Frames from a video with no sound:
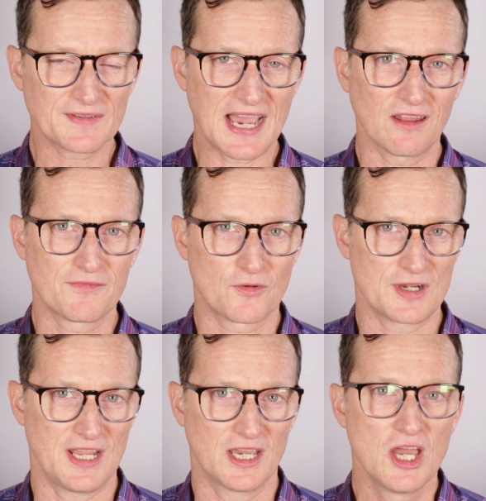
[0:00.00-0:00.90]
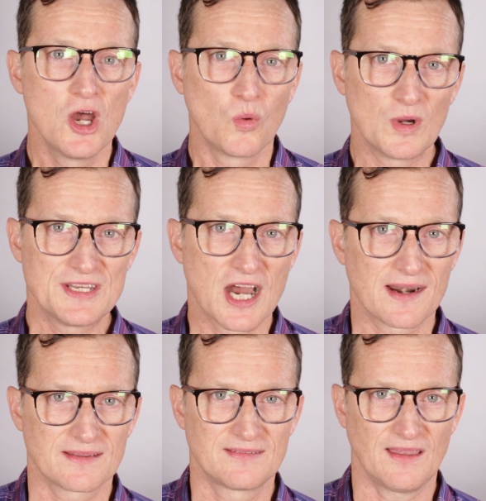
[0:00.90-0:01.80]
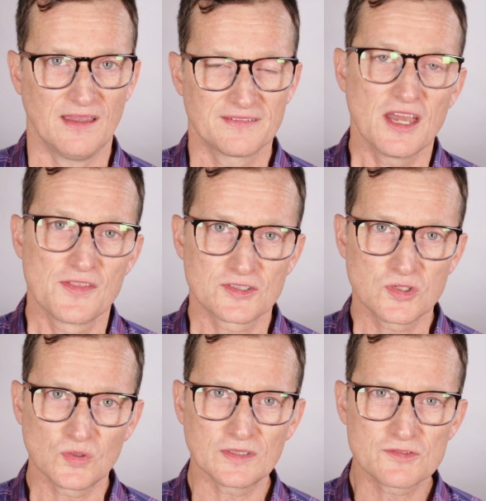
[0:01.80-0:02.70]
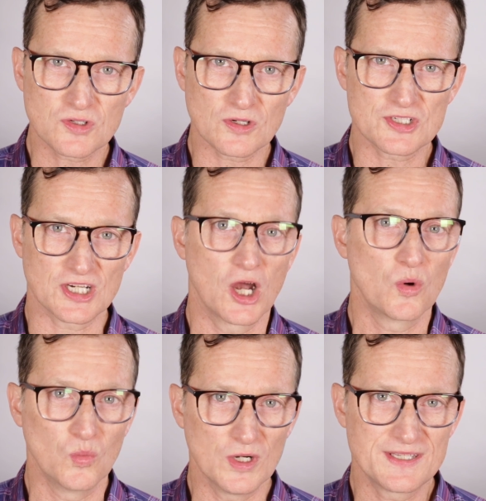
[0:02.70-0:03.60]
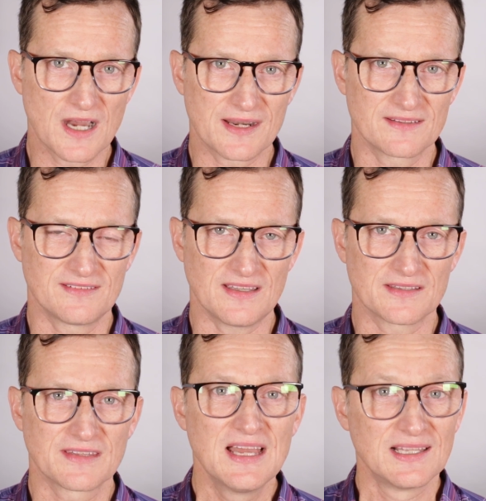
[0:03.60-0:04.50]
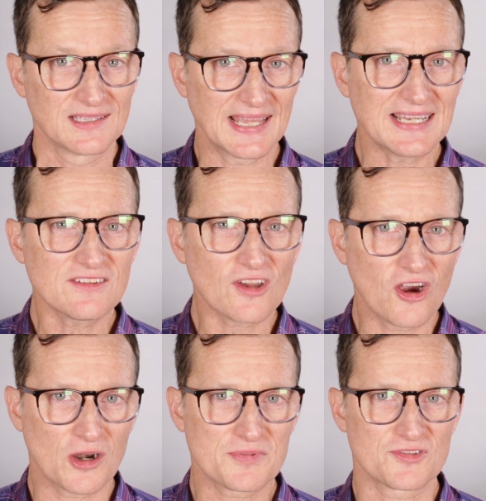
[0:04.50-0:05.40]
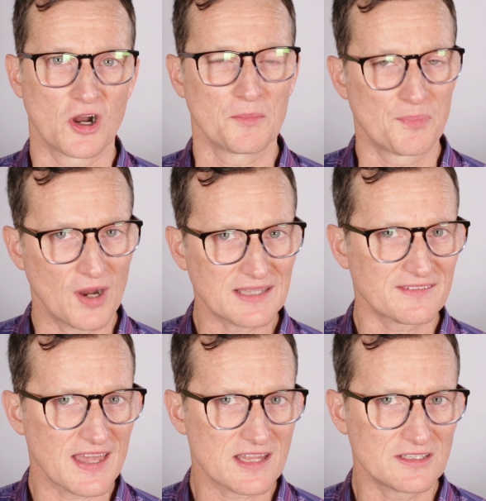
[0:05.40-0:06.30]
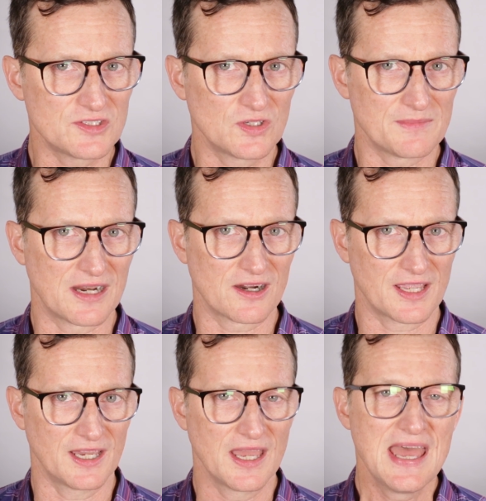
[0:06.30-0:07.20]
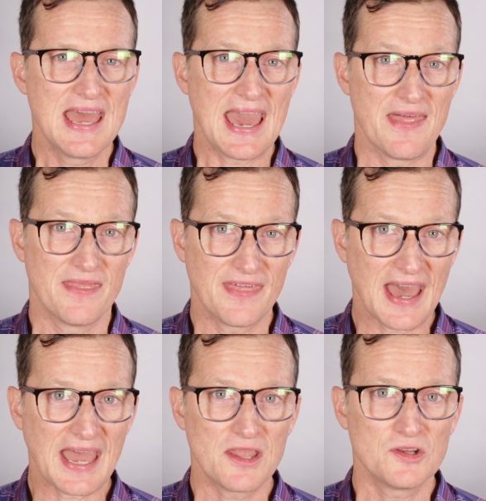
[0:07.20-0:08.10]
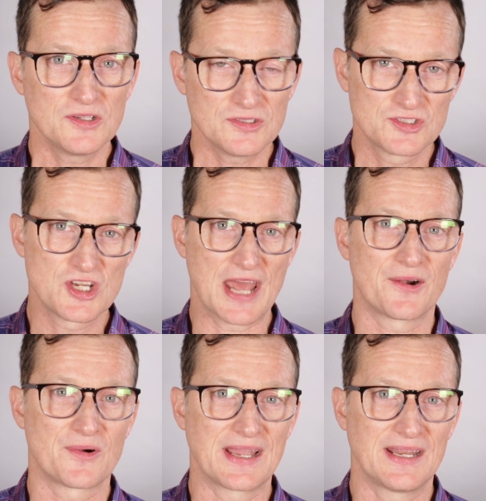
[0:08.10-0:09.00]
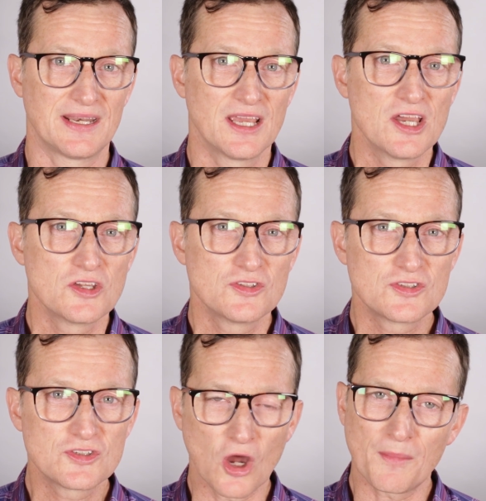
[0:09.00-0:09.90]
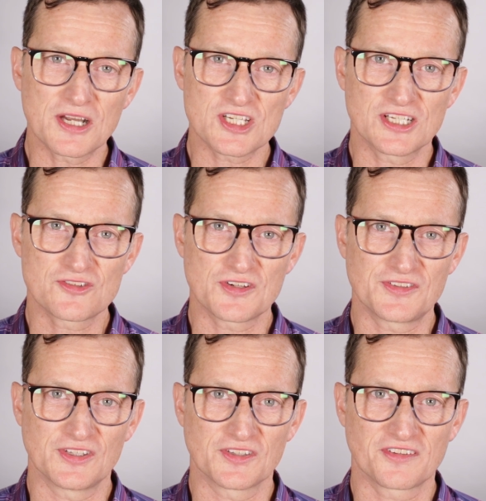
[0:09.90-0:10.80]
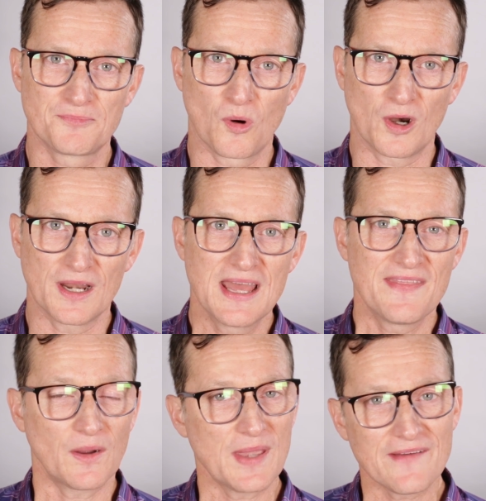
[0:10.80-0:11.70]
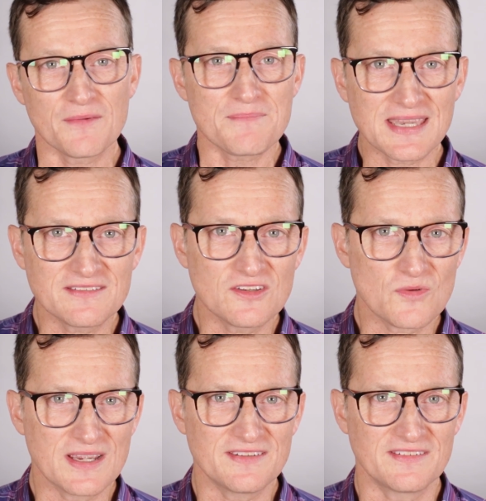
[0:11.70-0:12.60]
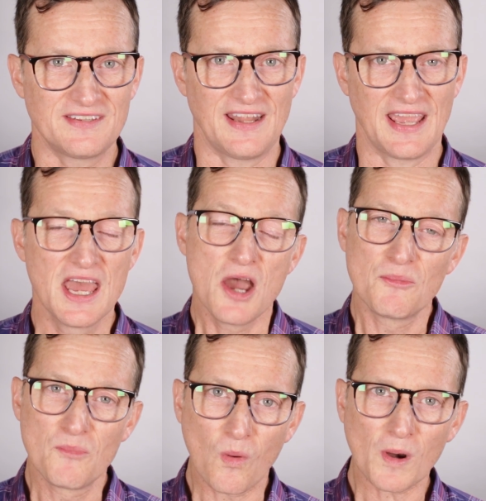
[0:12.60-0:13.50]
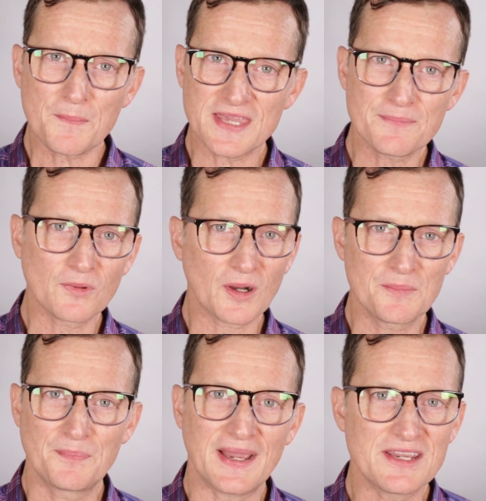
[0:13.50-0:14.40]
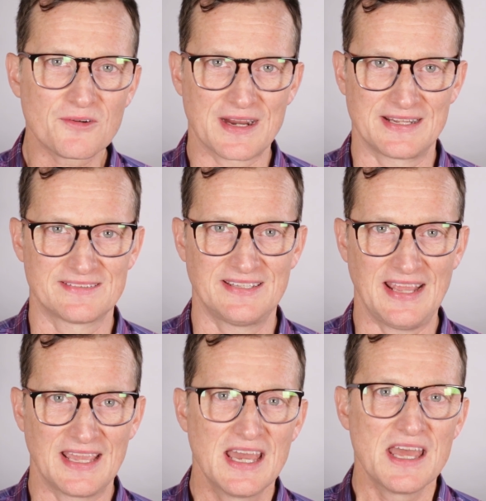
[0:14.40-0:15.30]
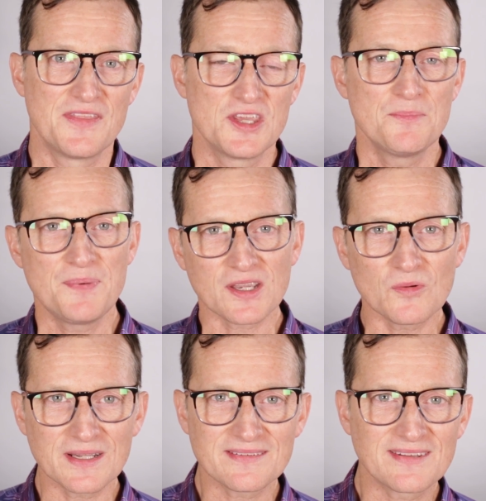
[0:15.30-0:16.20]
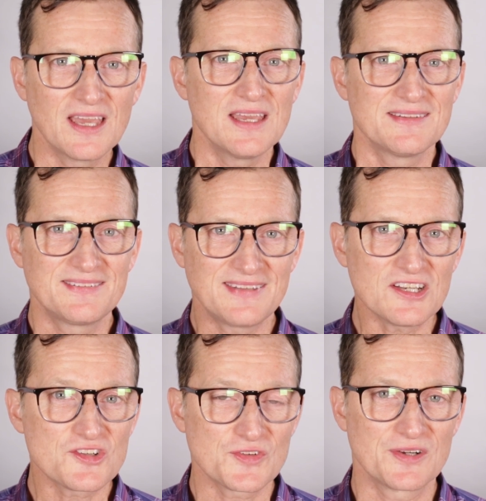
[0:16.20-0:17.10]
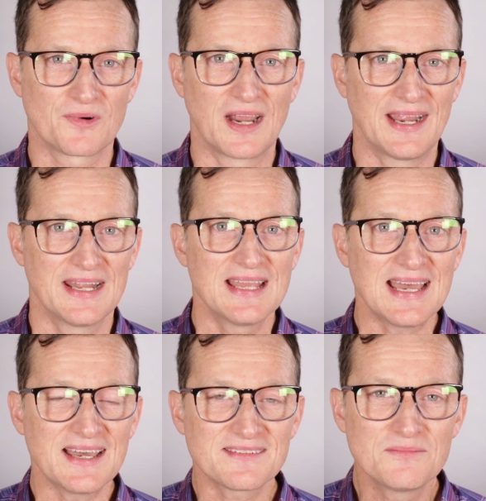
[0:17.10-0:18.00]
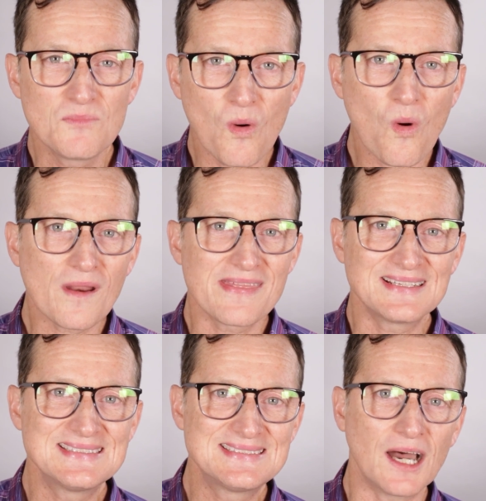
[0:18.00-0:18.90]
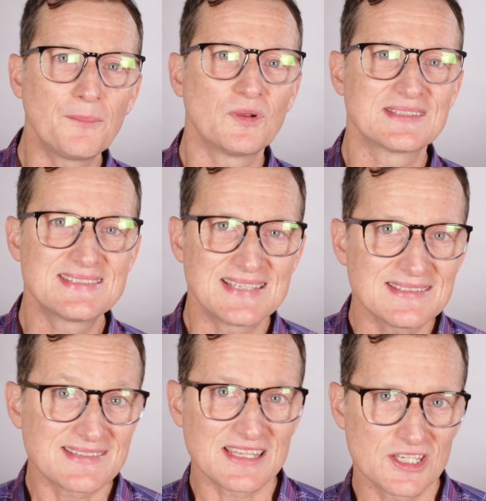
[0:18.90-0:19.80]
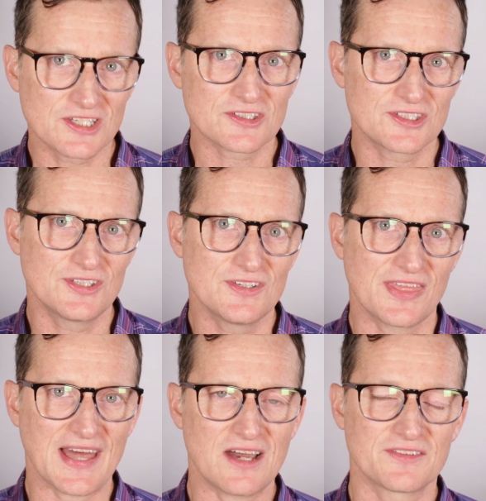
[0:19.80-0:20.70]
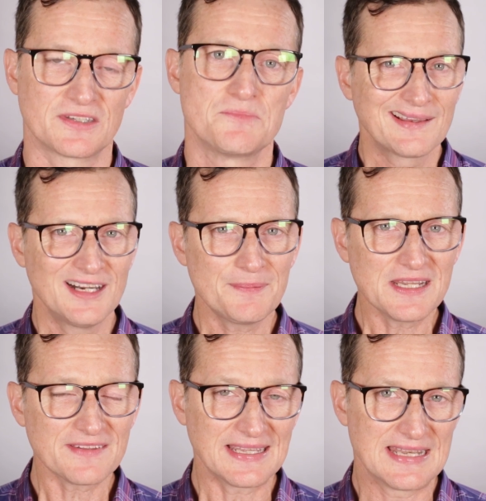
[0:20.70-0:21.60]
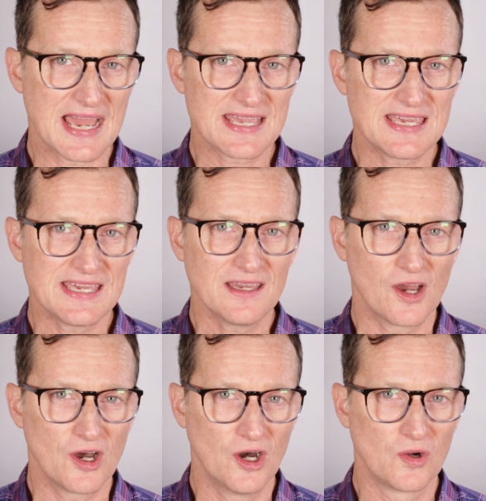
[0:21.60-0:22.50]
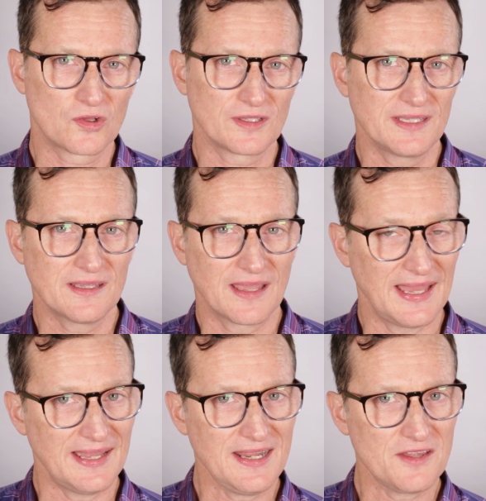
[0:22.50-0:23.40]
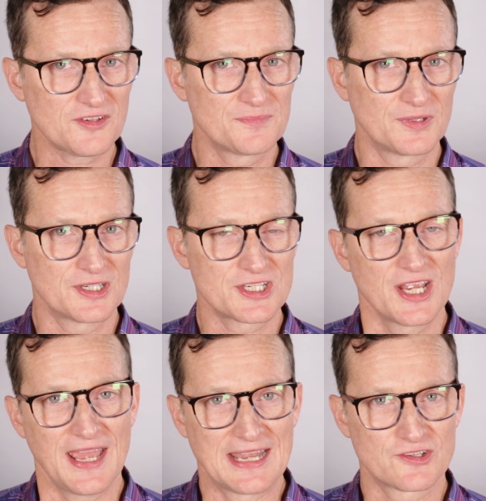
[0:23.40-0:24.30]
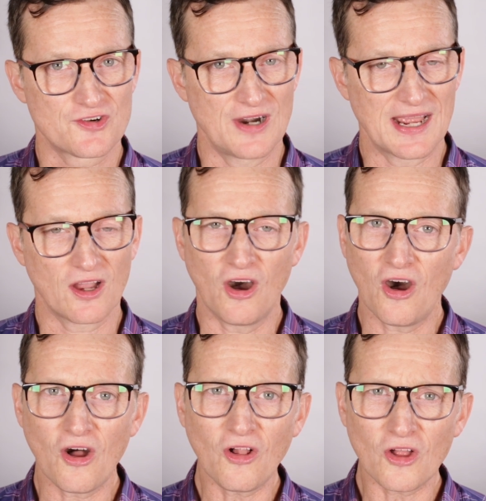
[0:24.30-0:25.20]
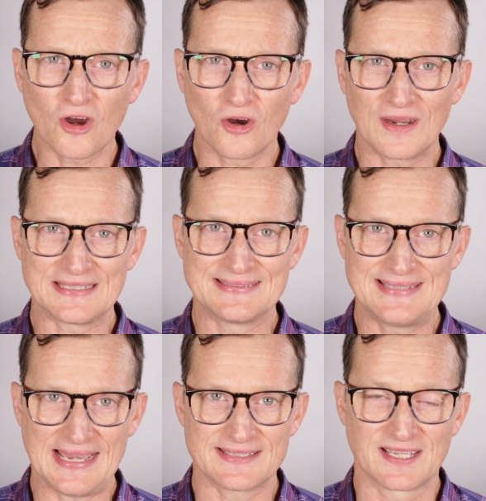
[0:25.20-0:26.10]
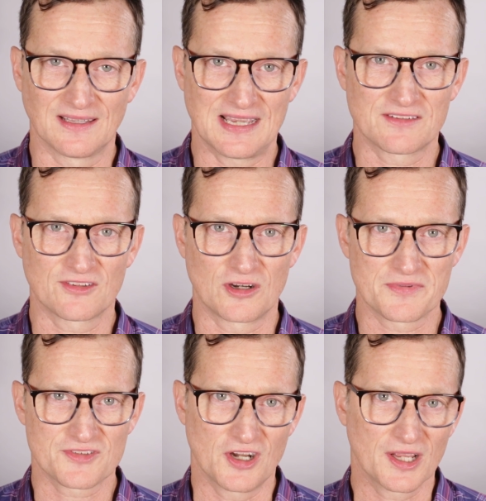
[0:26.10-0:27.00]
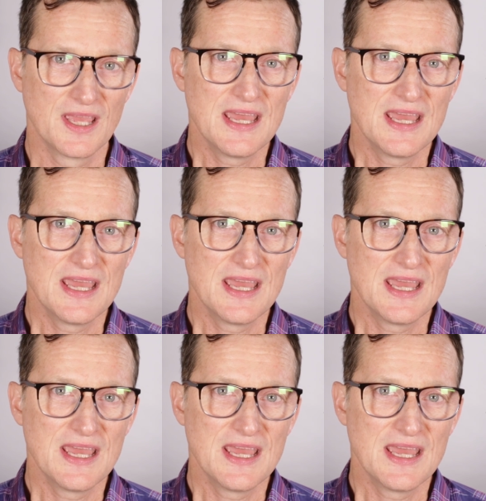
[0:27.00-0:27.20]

of California would not exist. The Tour of Georgia would not exist. Lance Armstrong brought cycling to America, and that generated so much interest in the sport that we have amazing races today. More people are bike riding today. The ubiquitous Century Ride has more than doubled since the year 2000. Companies like Nike, Oakley, Anheuser-Busch, and Trek all owe a debt to Lance Armstrong.